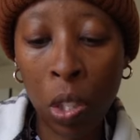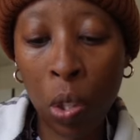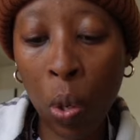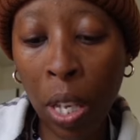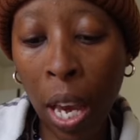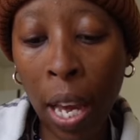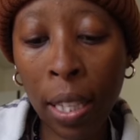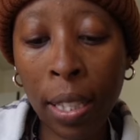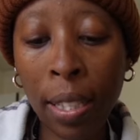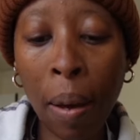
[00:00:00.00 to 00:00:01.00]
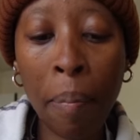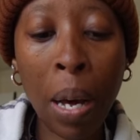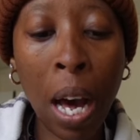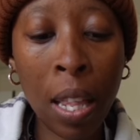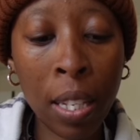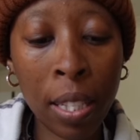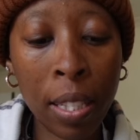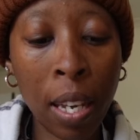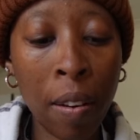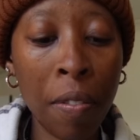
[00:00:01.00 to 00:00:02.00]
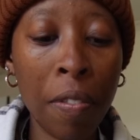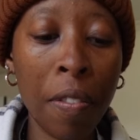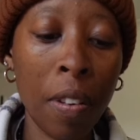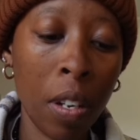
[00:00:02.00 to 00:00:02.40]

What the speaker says: to get some other stuff.